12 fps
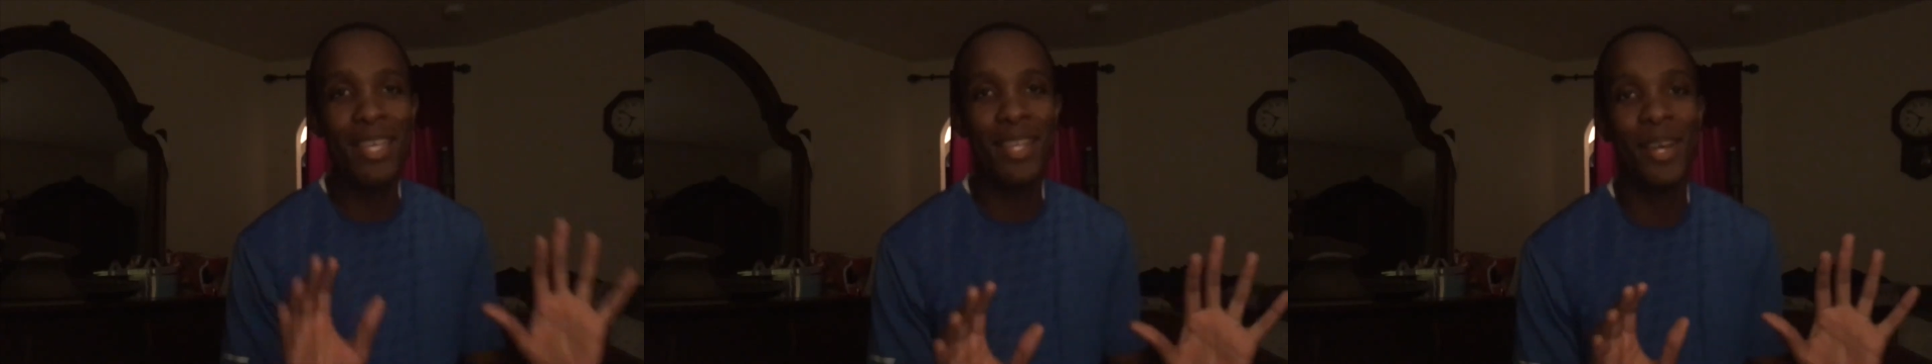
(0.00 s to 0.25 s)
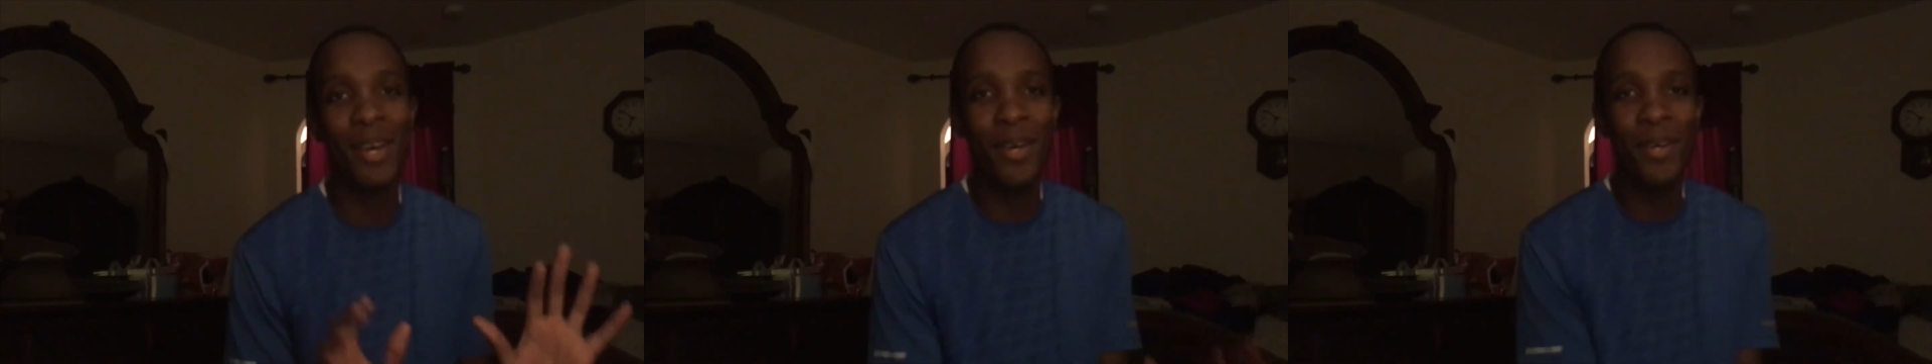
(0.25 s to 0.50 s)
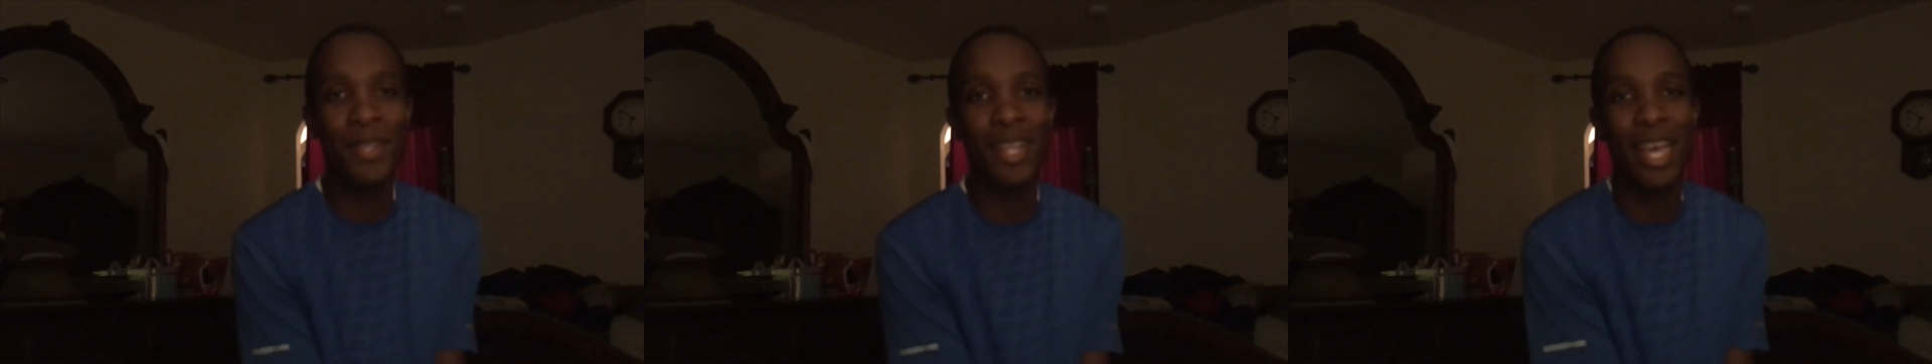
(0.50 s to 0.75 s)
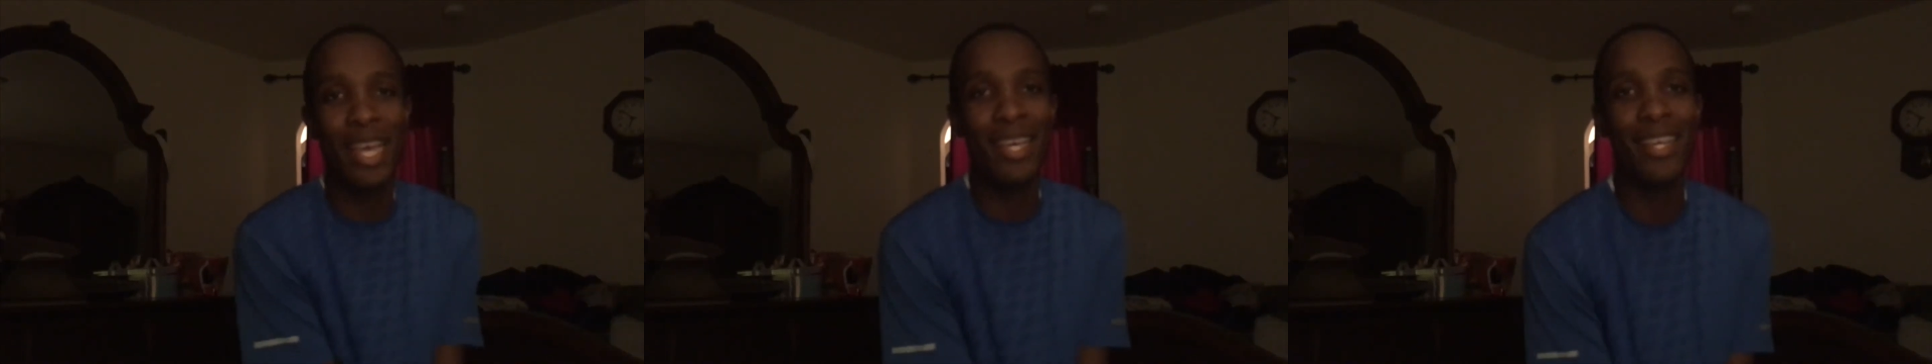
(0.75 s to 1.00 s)
you know,
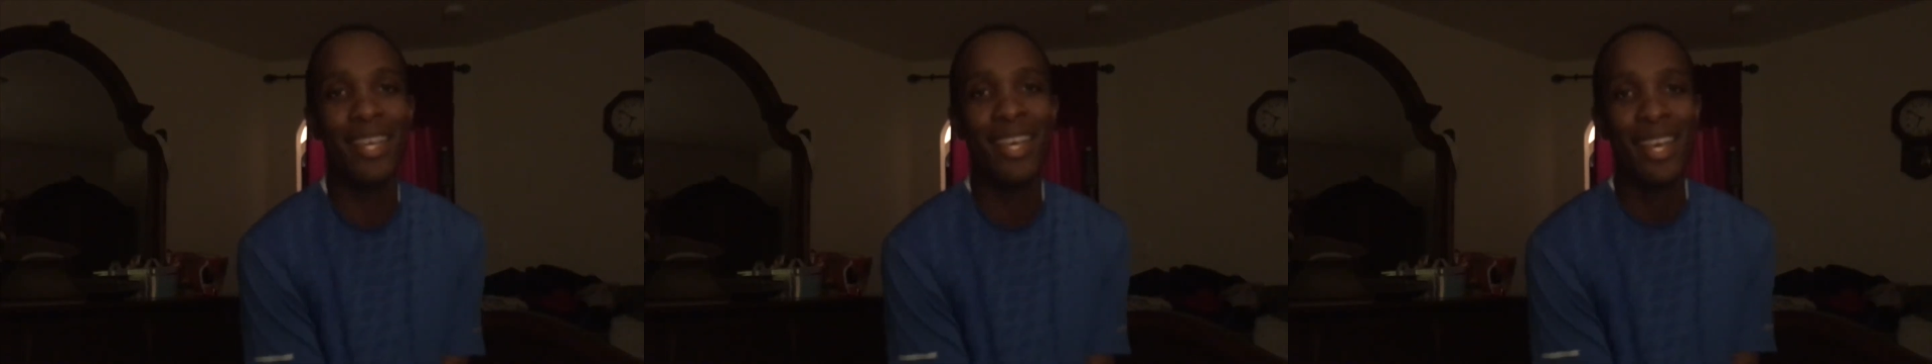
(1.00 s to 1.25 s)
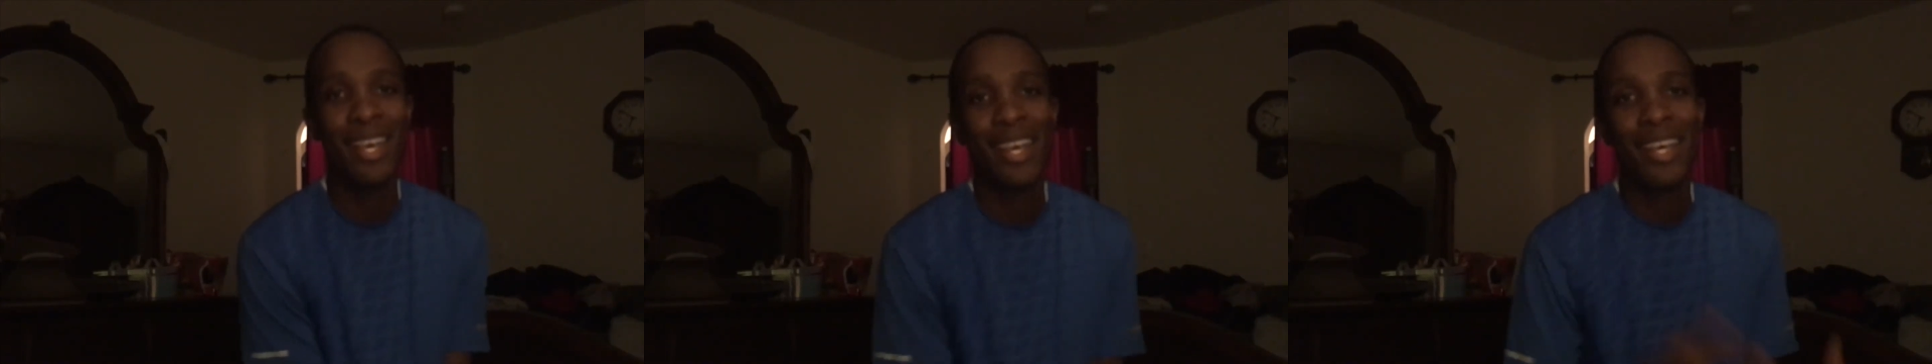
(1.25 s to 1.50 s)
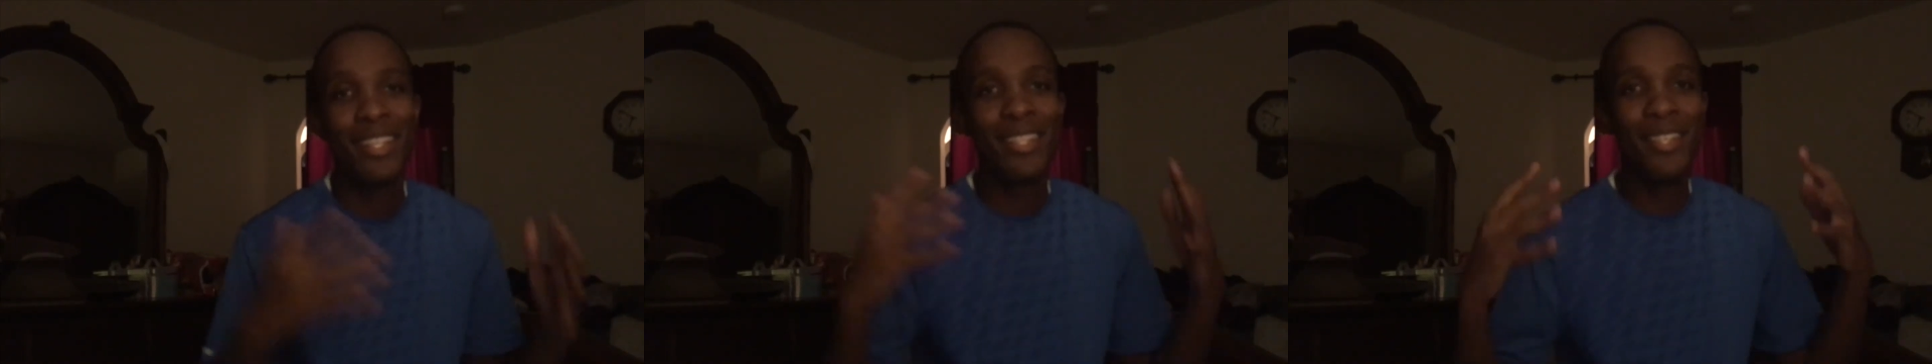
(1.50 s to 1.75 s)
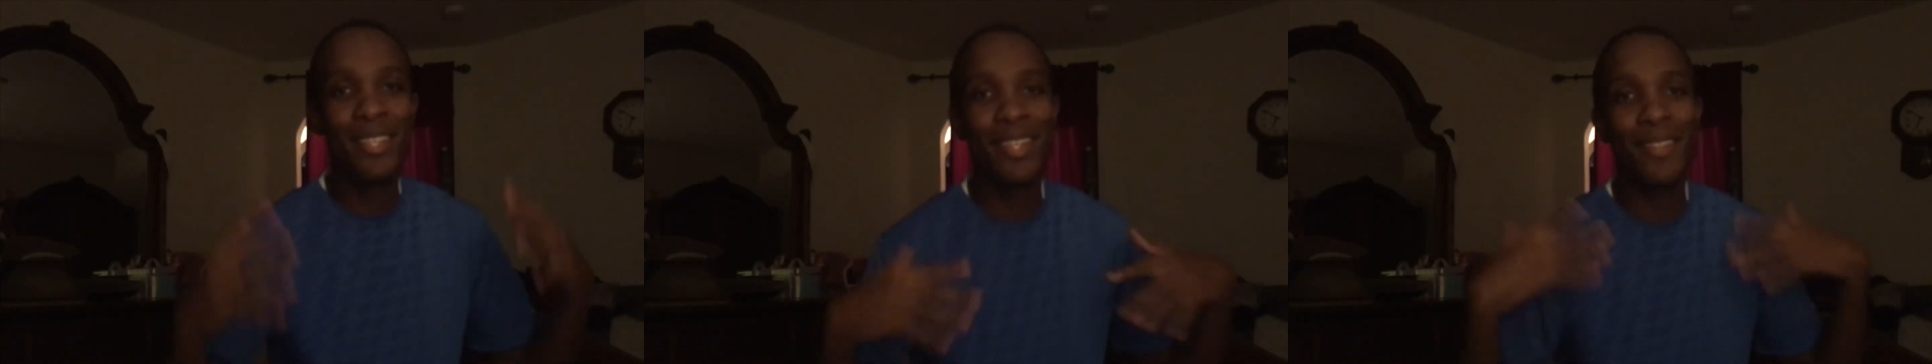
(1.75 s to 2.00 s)
like
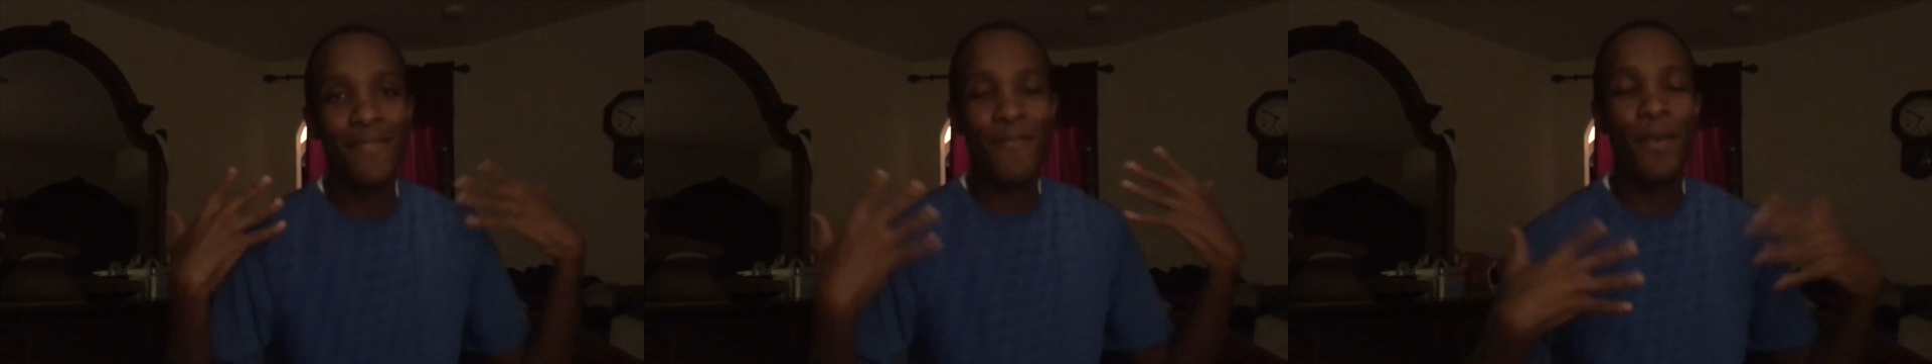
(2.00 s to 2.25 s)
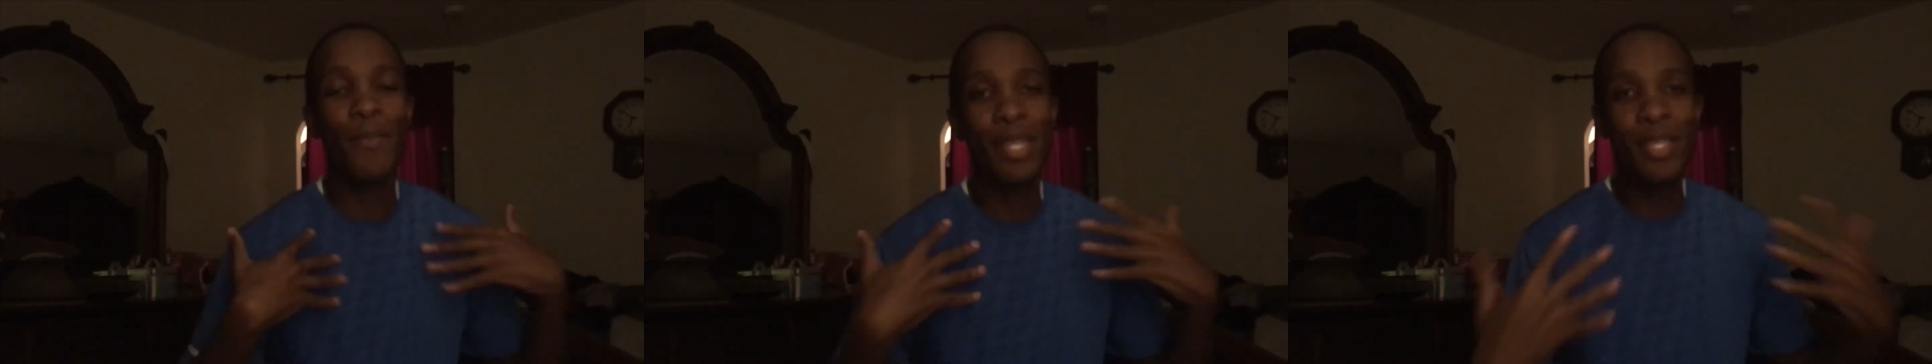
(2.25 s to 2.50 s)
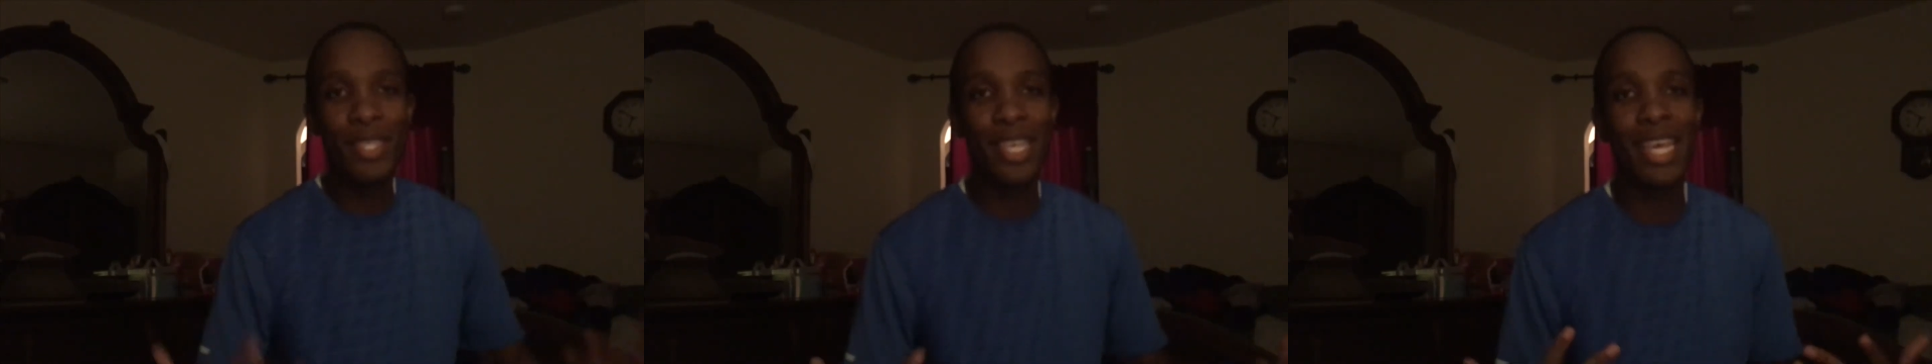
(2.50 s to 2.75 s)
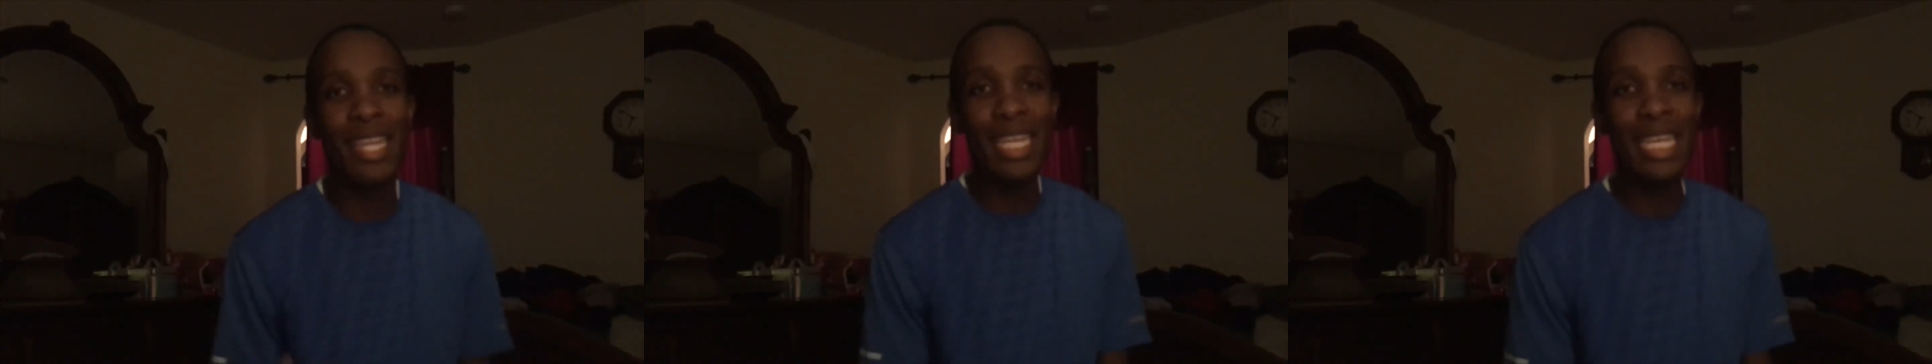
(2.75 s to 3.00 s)
for me to
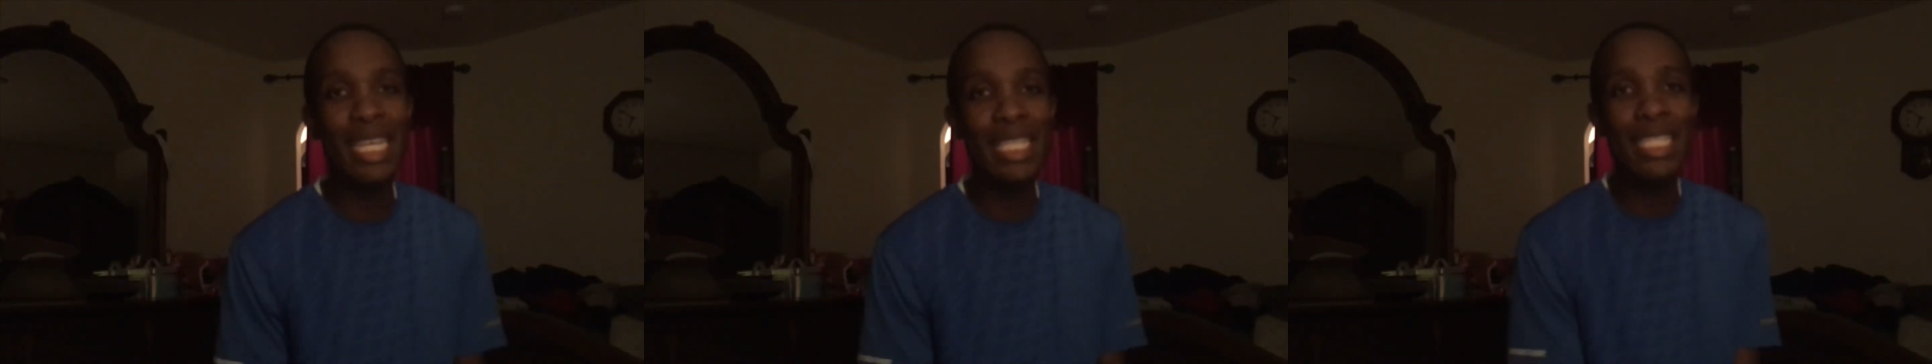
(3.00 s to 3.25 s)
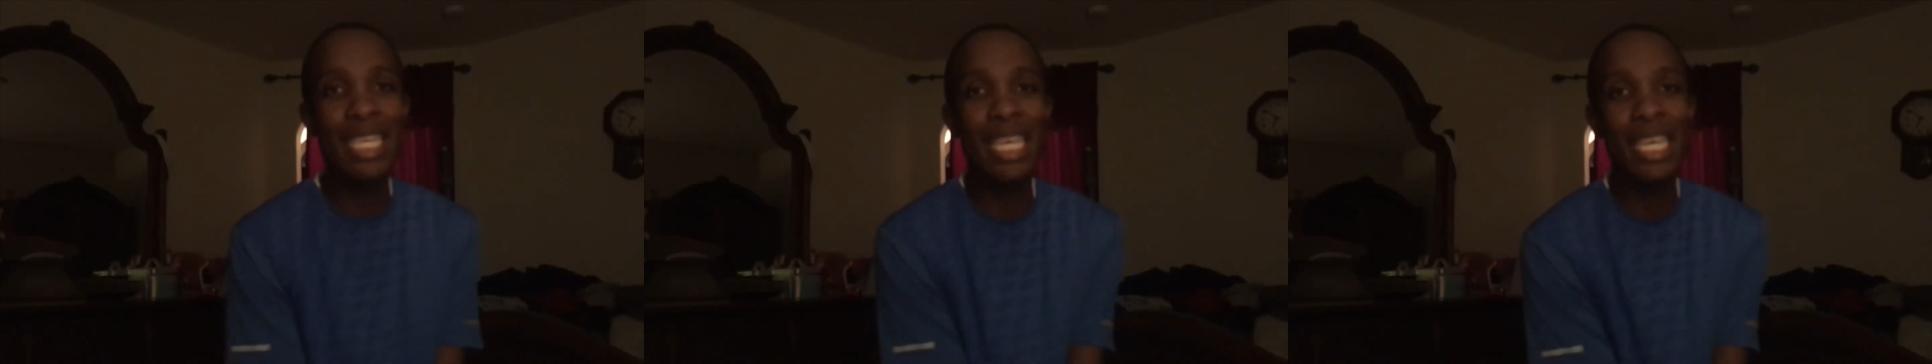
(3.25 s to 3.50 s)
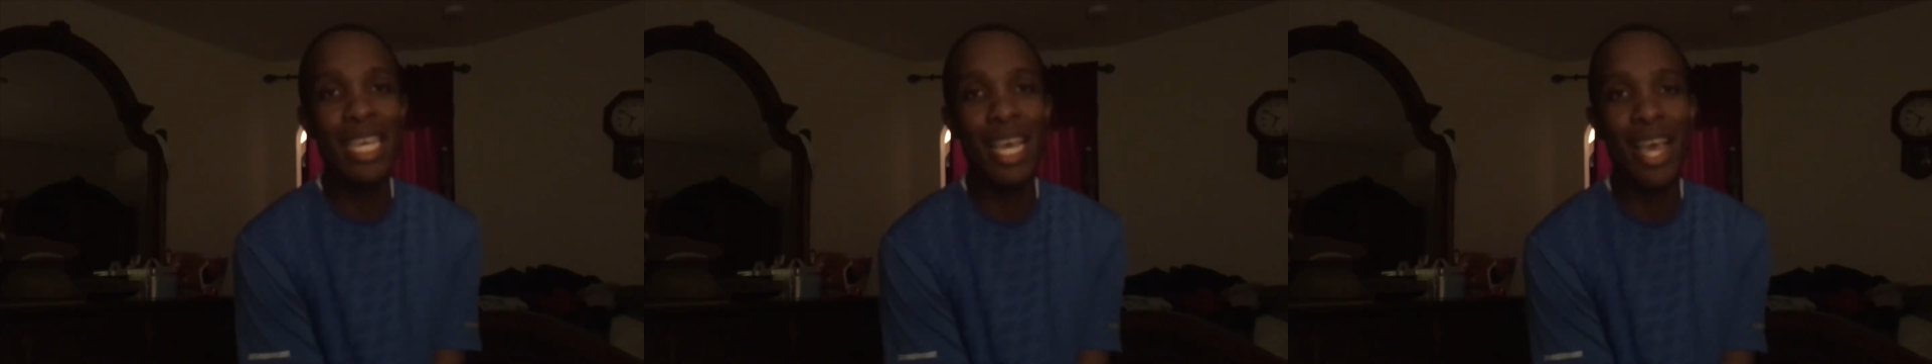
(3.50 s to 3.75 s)
take it easy.